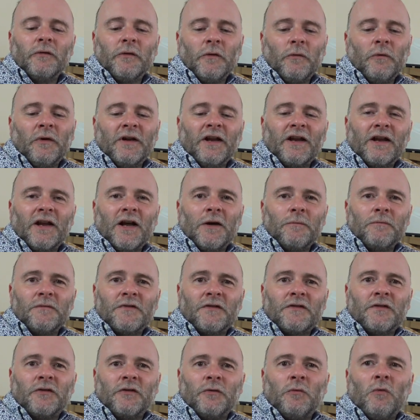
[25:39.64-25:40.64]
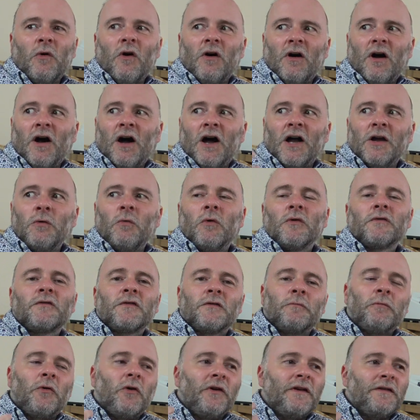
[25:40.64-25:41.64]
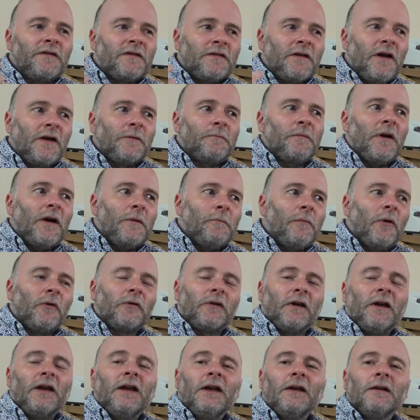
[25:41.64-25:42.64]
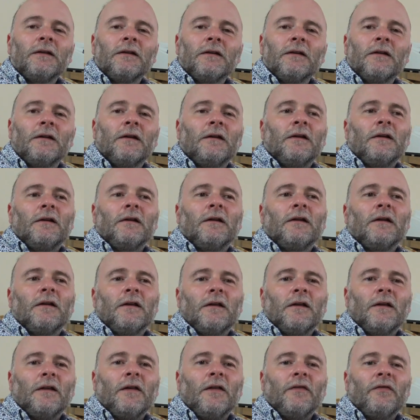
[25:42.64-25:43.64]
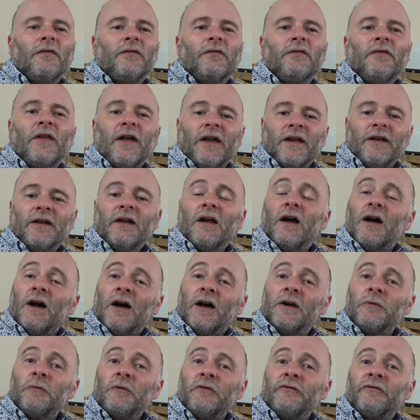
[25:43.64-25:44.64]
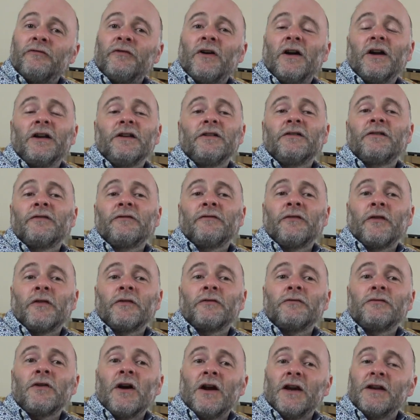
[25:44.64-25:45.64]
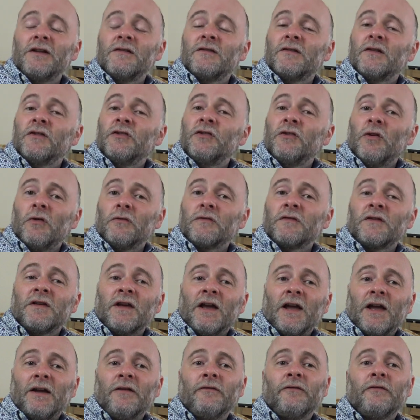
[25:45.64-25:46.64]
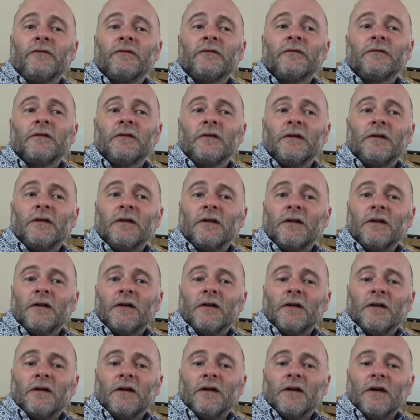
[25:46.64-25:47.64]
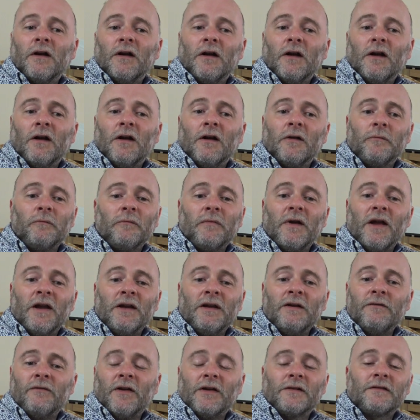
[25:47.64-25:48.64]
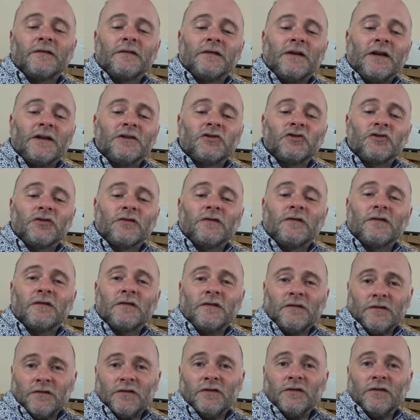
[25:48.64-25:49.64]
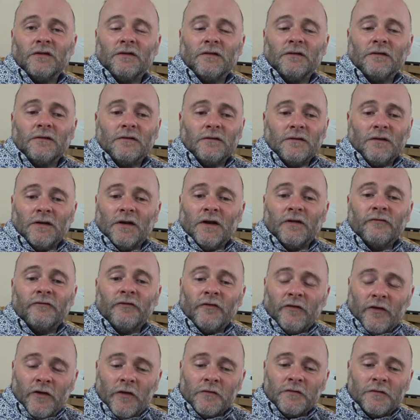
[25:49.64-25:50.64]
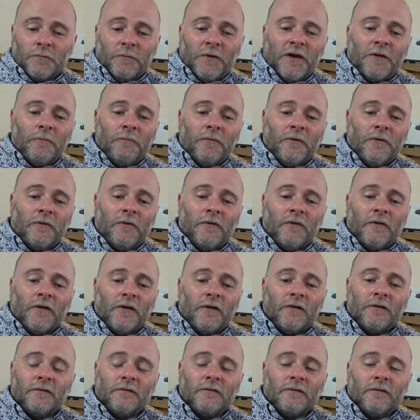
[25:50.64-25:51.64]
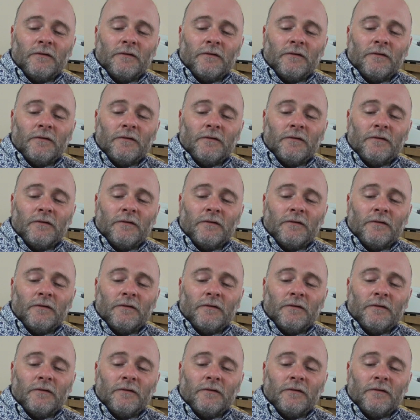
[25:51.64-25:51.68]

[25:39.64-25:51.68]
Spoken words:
when it comes to what I want to put inside my body, then I will fight for the right not to have any vaccinations. And for those people that,